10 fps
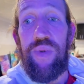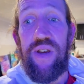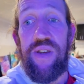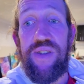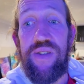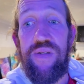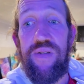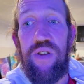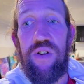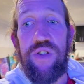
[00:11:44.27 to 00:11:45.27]
past,
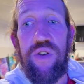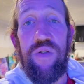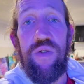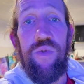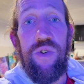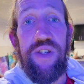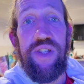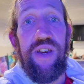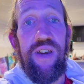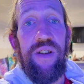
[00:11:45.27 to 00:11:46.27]
no, it's quarter
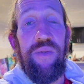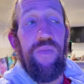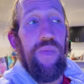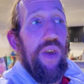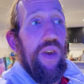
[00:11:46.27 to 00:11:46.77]
to eight.